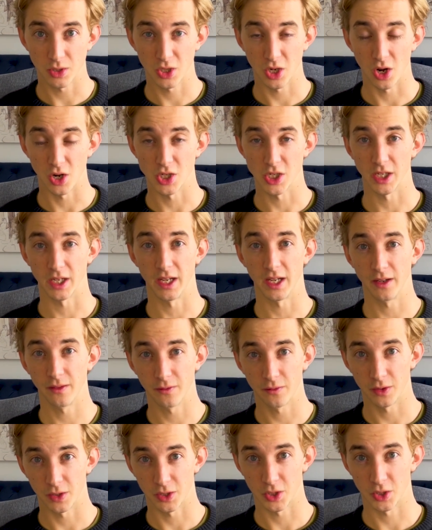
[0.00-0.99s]
charging
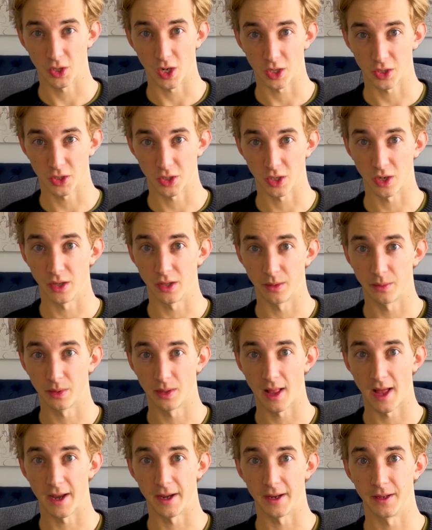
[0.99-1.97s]
infrastructure on the
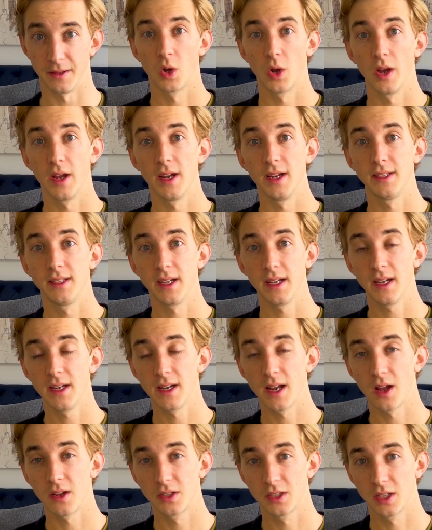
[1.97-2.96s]
planet. Toyota did
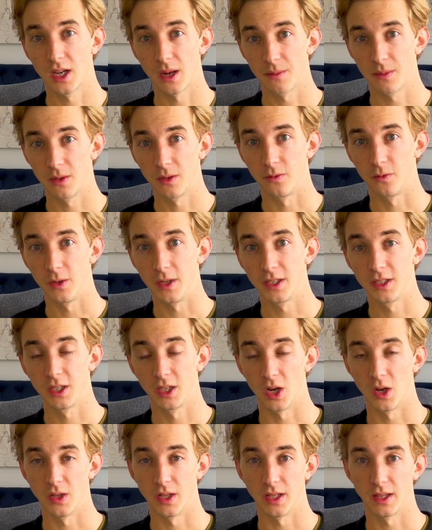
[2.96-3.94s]
announce a couple of weeks
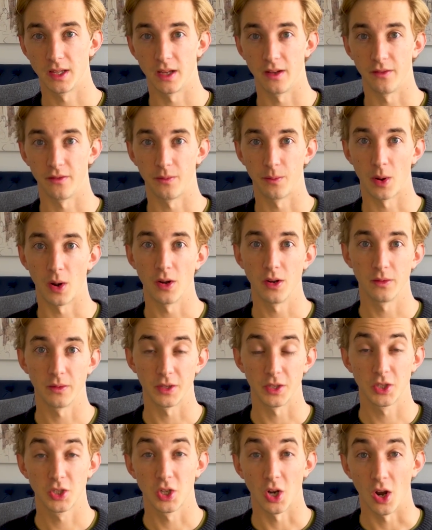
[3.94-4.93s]
ago that they've partnered
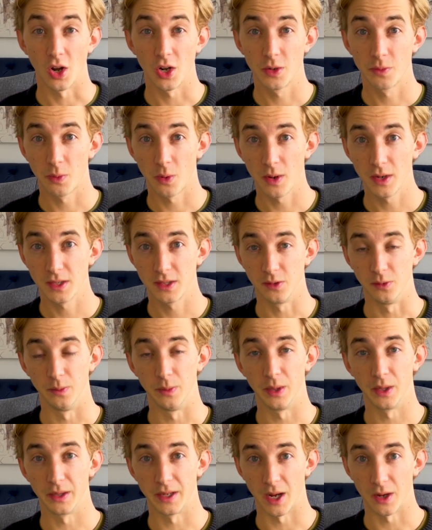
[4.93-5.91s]
with ChargePoint to
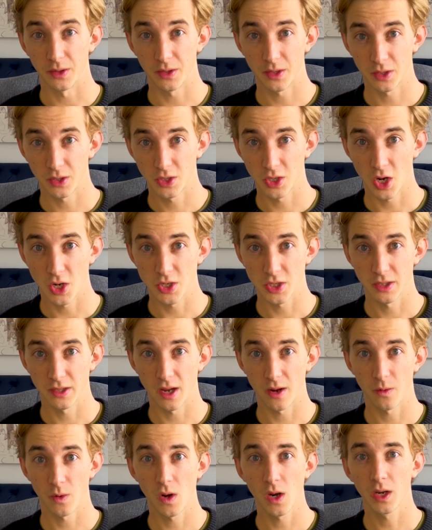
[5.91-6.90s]
build out their charging
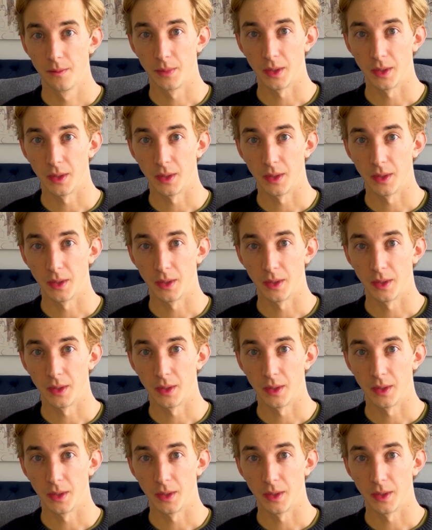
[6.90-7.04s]
network,